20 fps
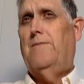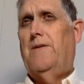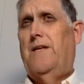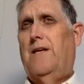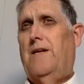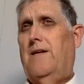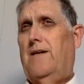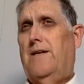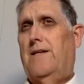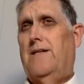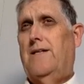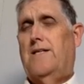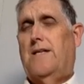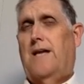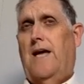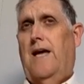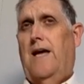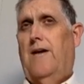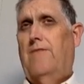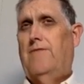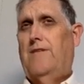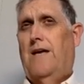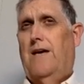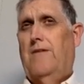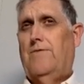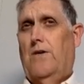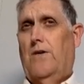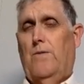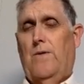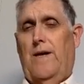because I have to
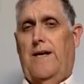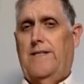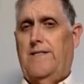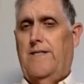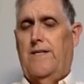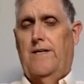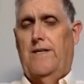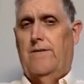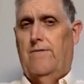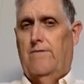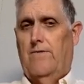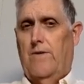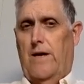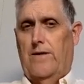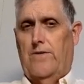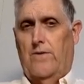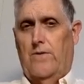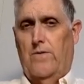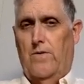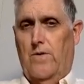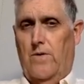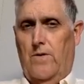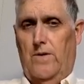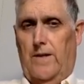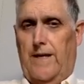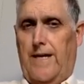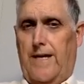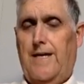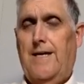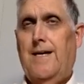have the grades in rather
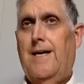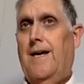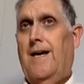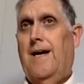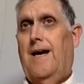early,